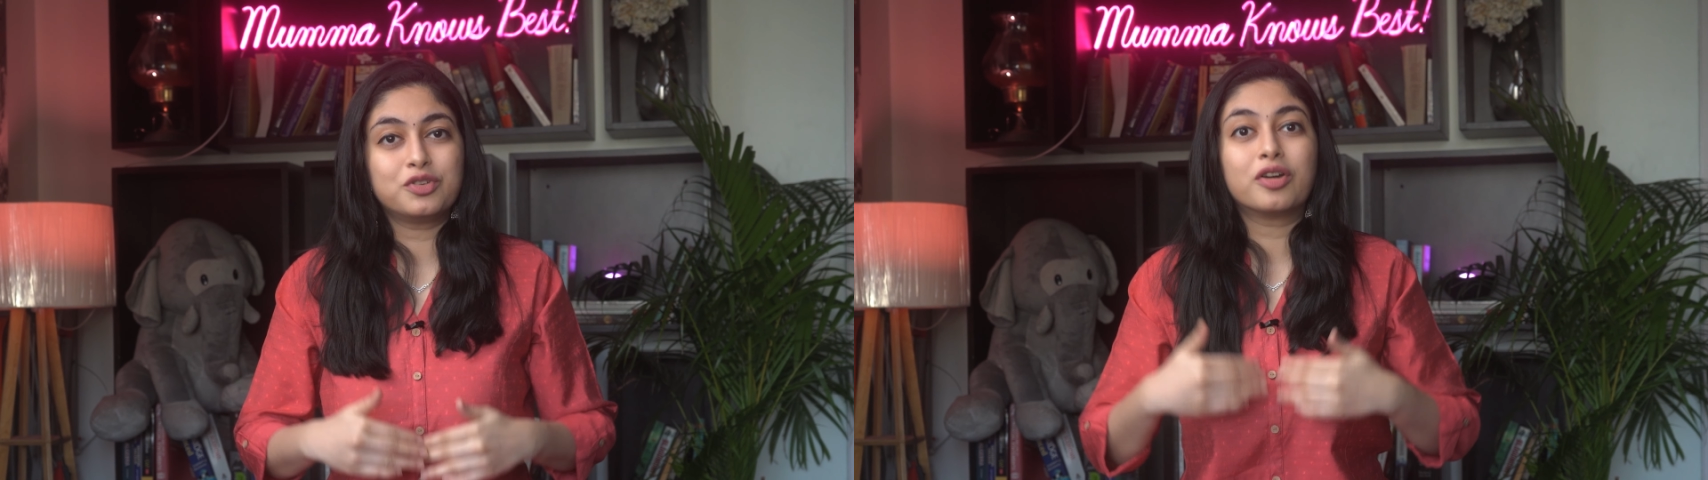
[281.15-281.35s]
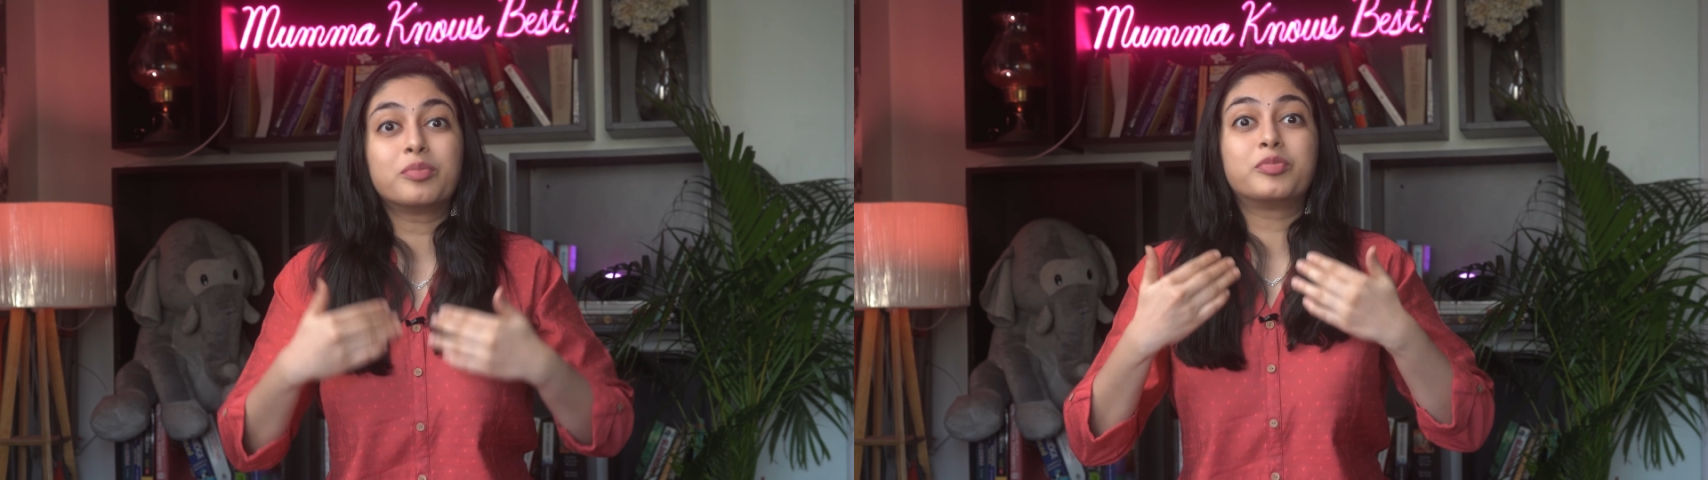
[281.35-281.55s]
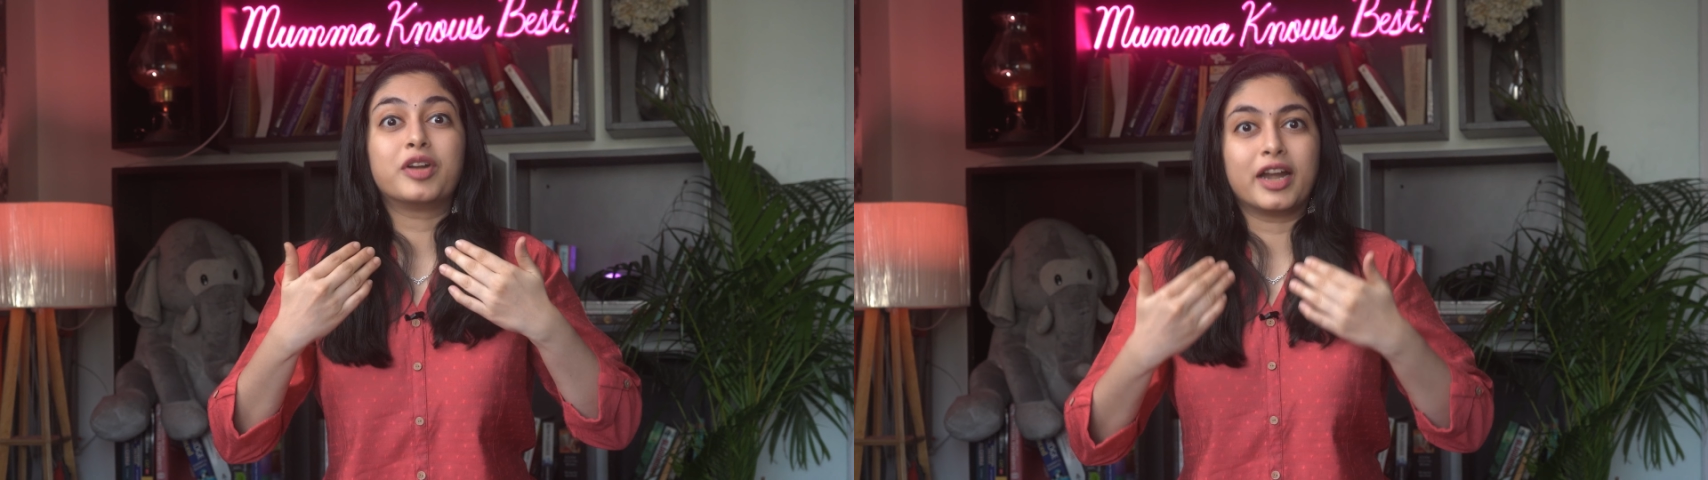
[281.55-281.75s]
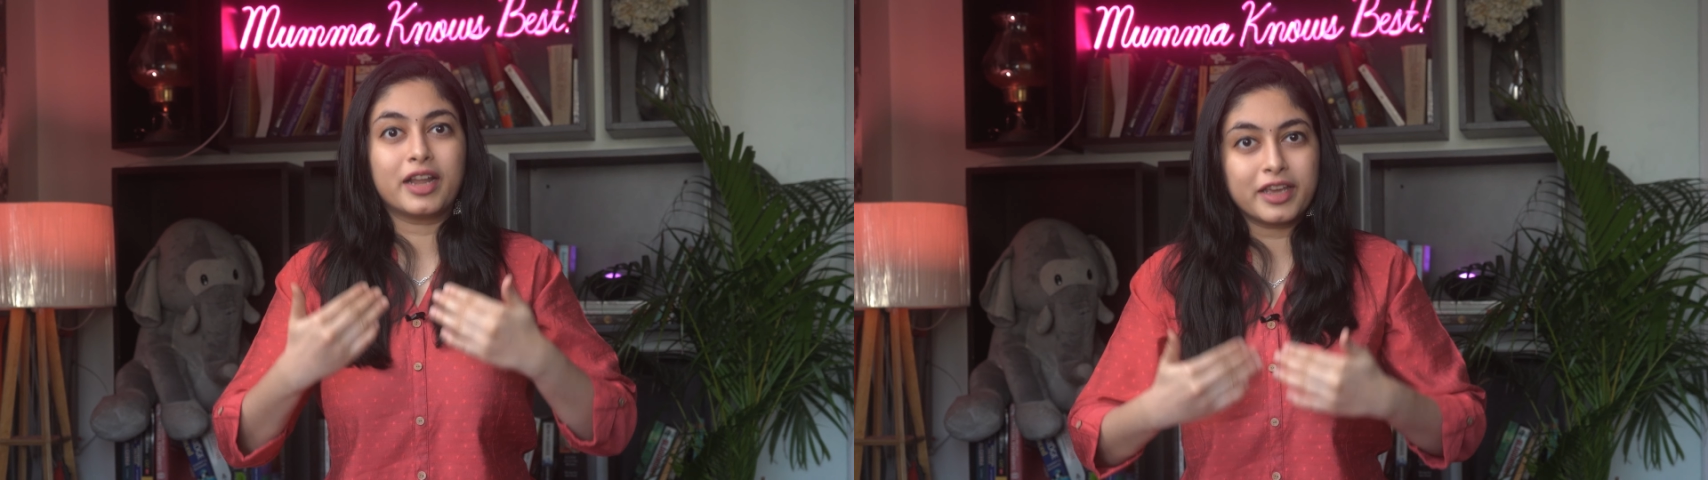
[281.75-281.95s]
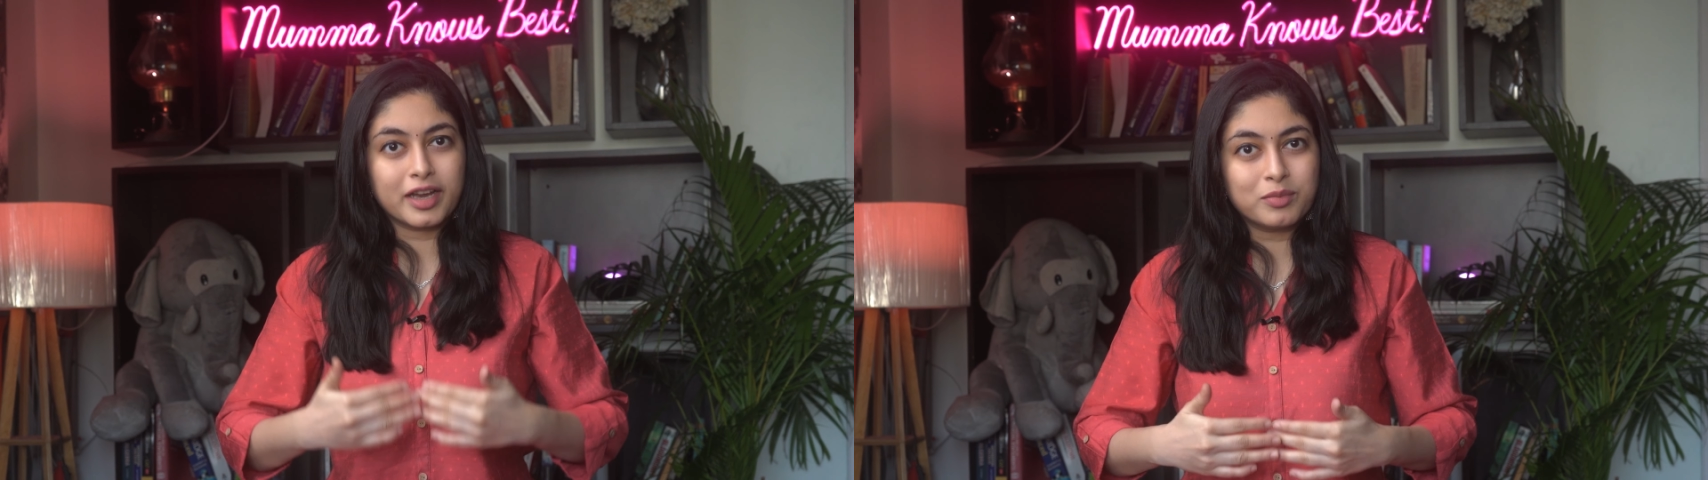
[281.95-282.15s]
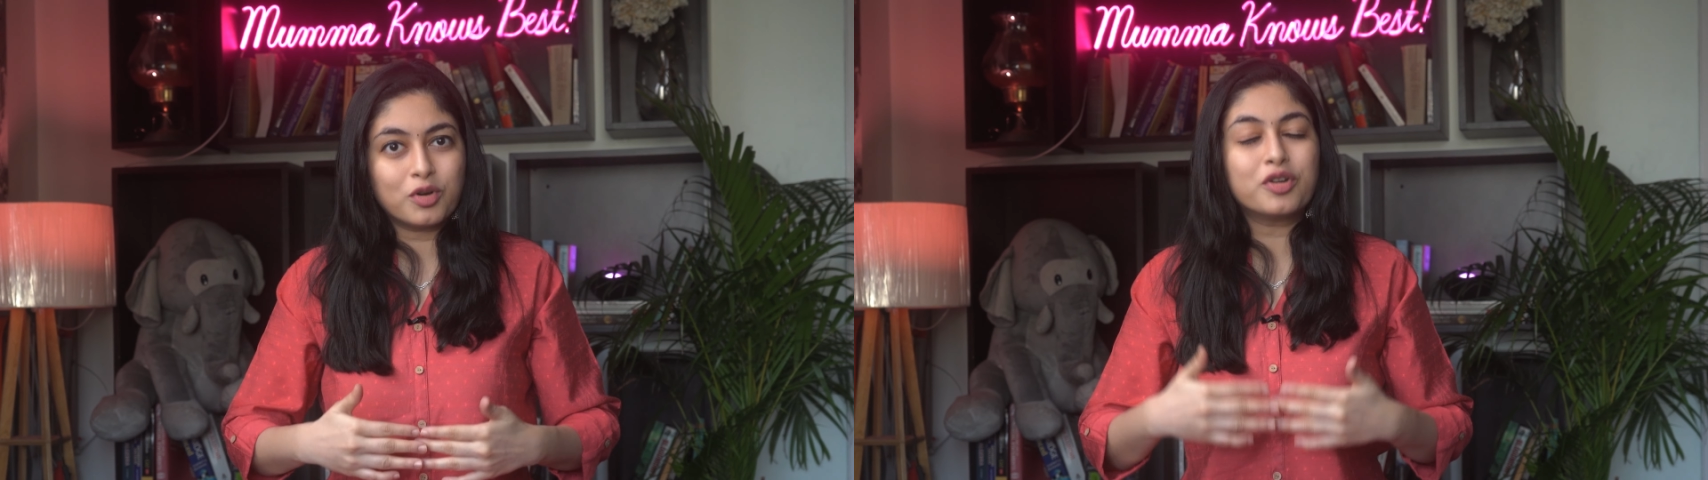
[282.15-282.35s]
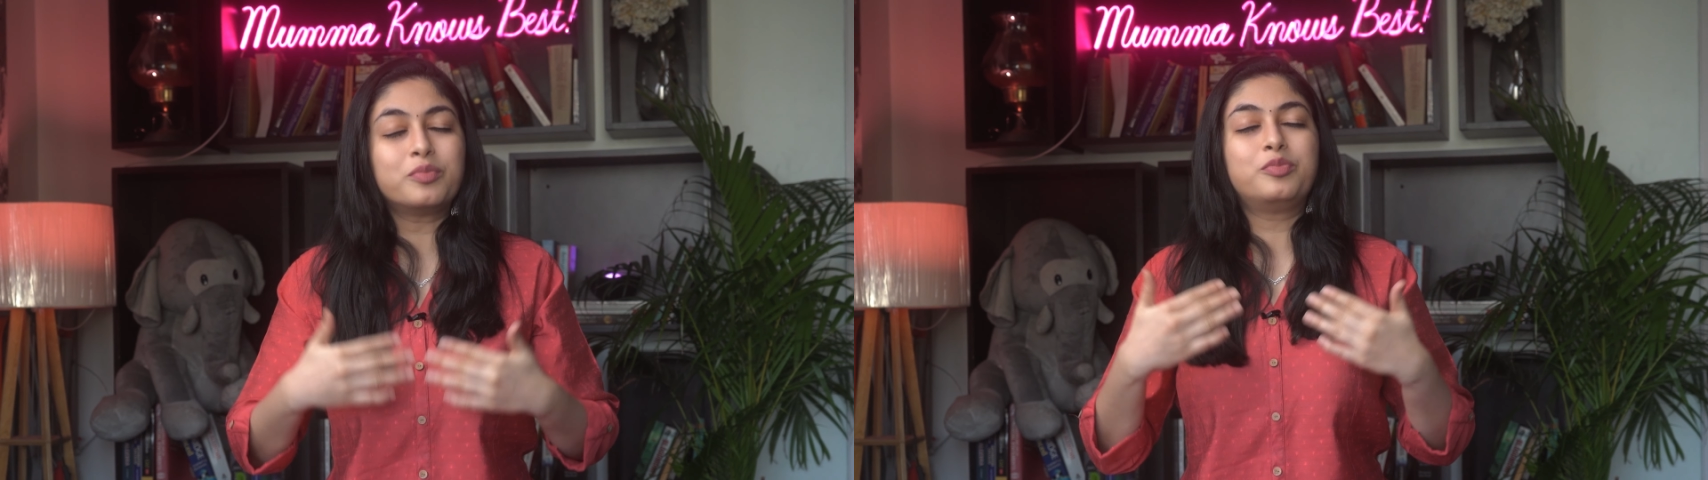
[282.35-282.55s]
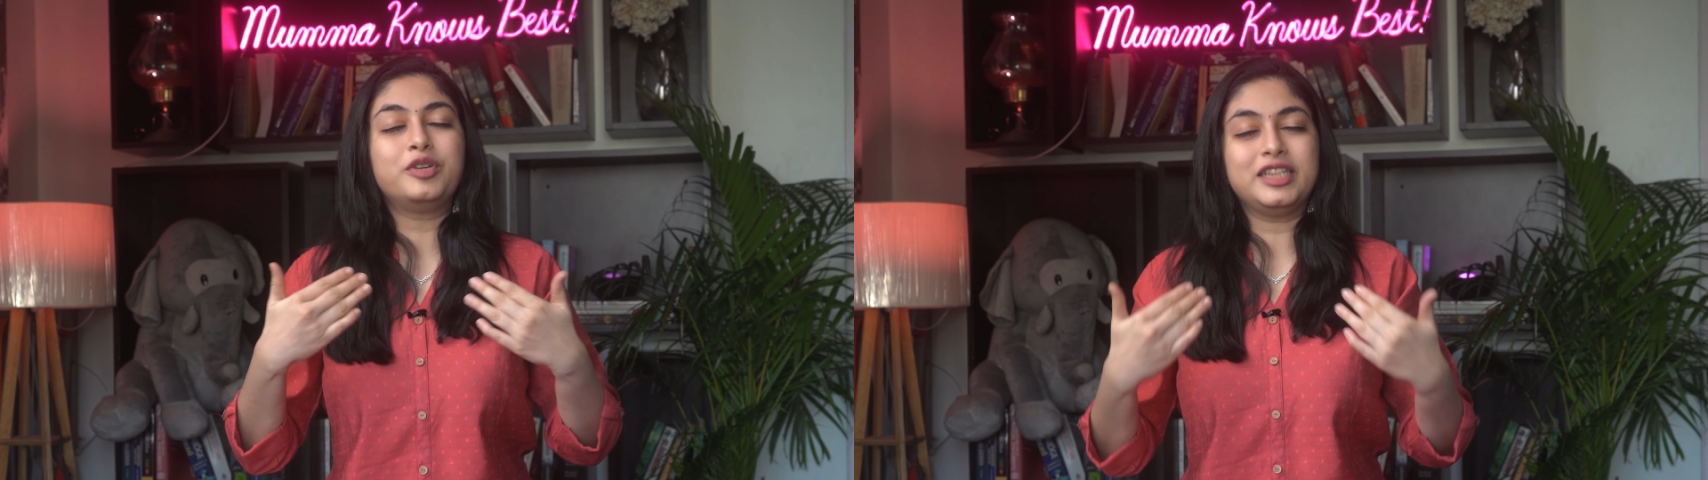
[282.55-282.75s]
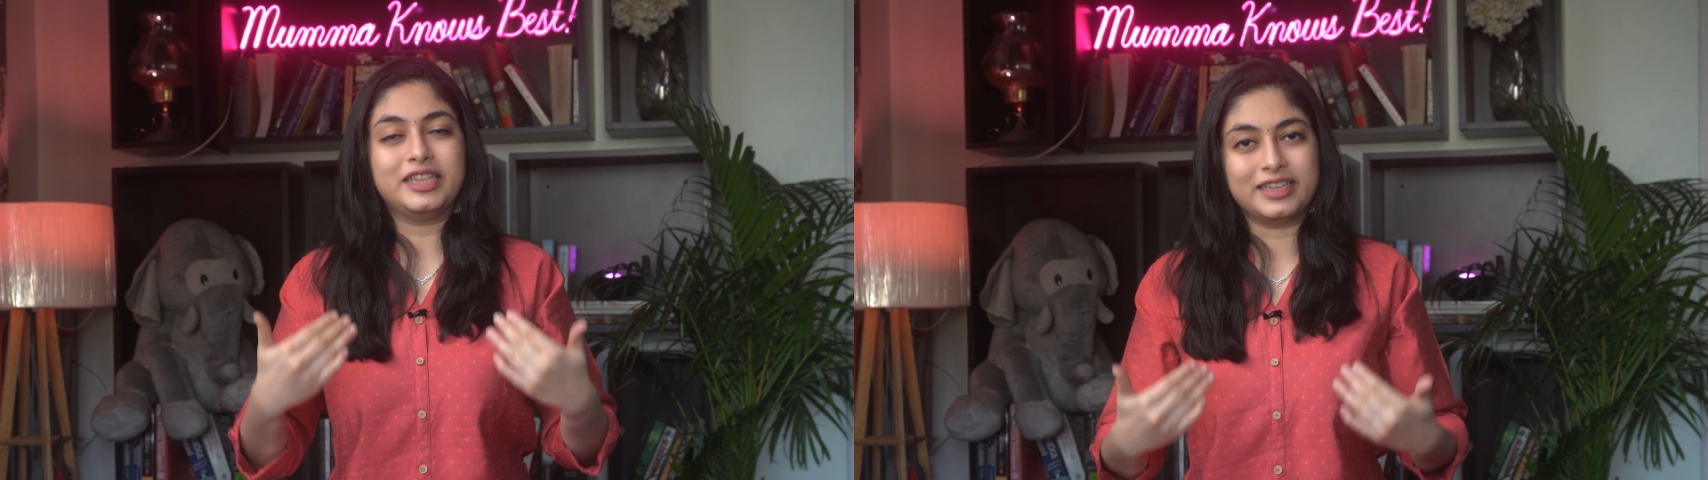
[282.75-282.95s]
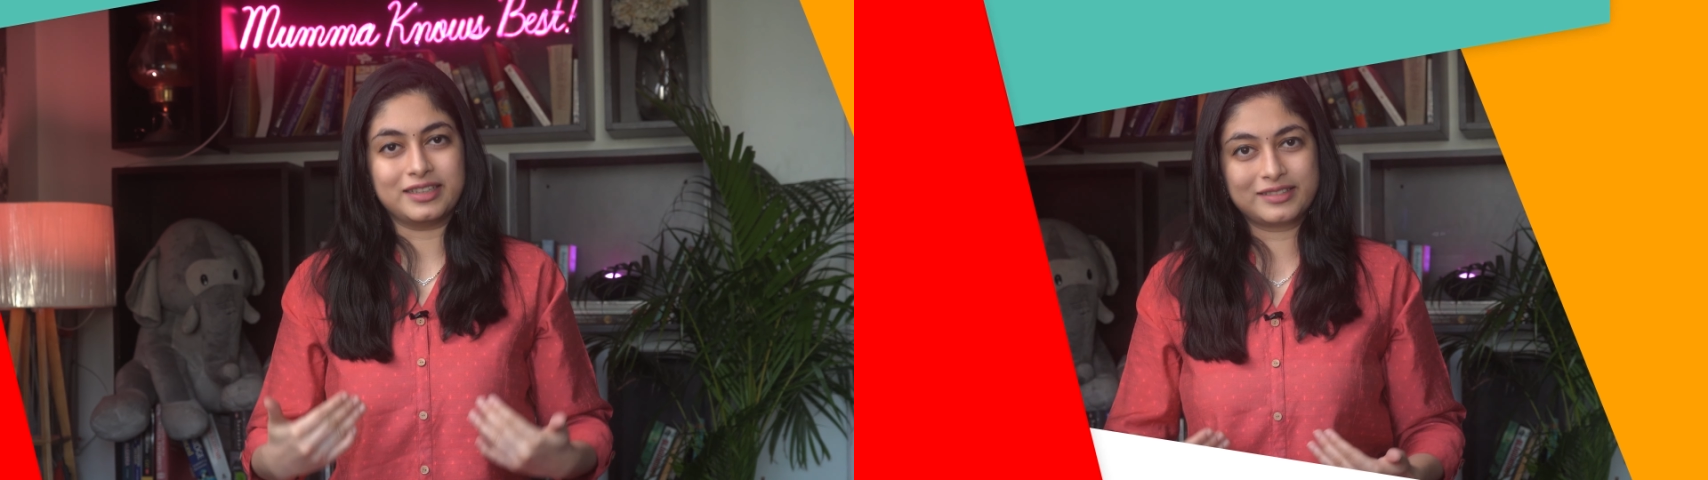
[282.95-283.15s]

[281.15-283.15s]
your pranayam or breathing.